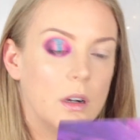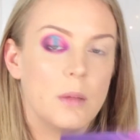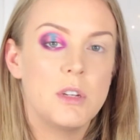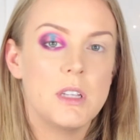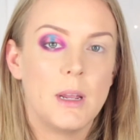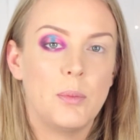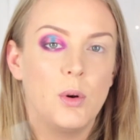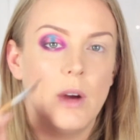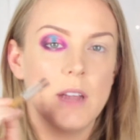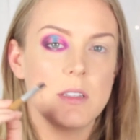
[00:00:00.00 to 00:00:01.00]
I'm just like
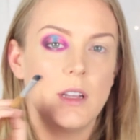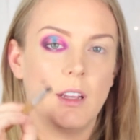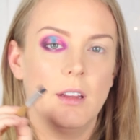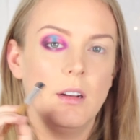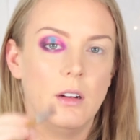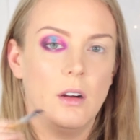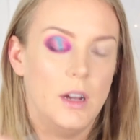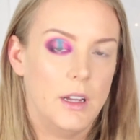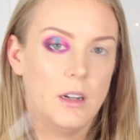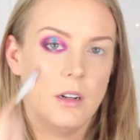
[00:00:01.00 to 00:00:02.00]
pressing it
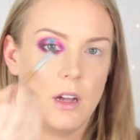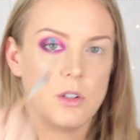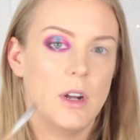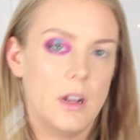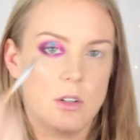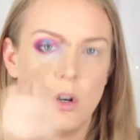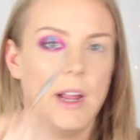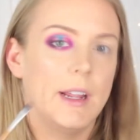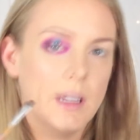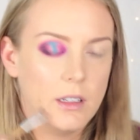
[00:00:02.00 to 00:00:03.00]
on, not trying to
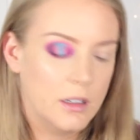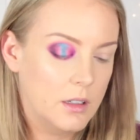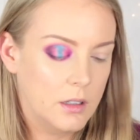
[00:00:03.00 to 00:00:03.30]
drag it.